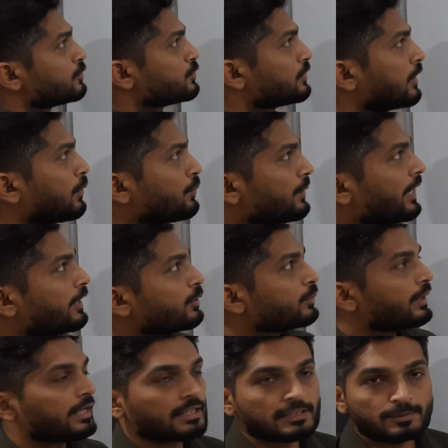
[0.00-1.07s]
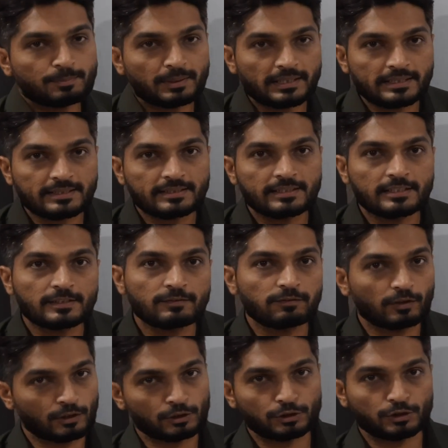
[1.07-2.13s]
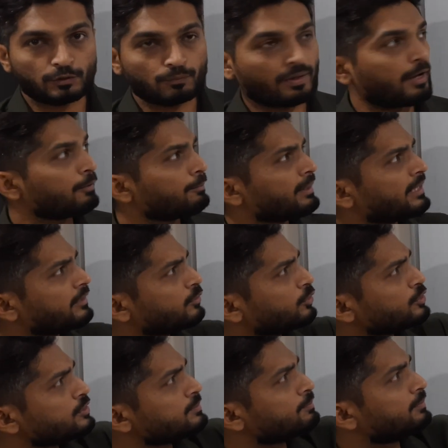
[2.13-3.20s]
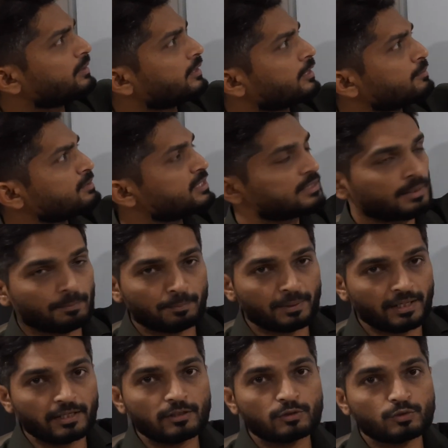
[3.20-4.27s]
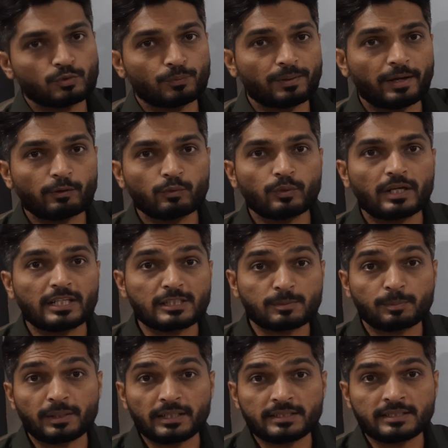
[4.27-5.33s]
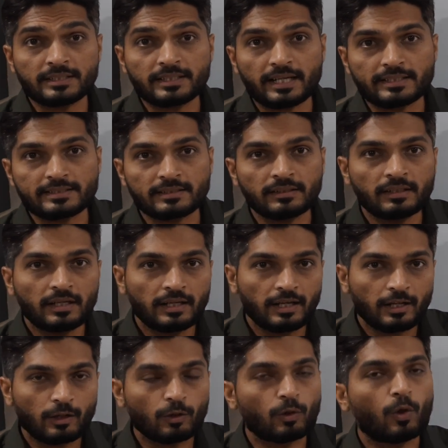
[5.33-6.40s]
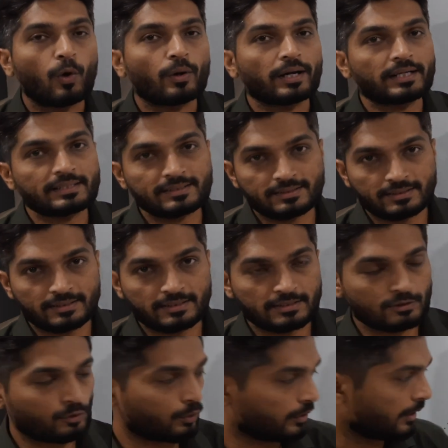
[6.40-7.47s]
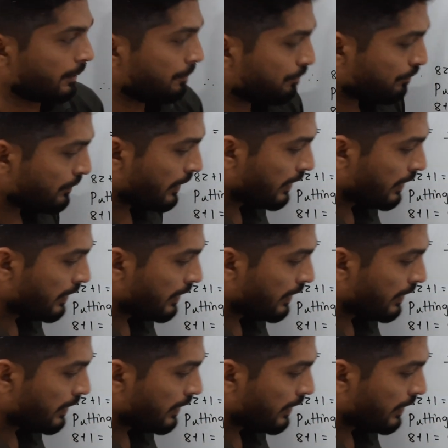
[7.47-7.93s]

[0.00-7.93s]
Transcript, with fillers: So now we have to express this function. We have made those terms separate, so we have to express it as a Laurent's series. Okay,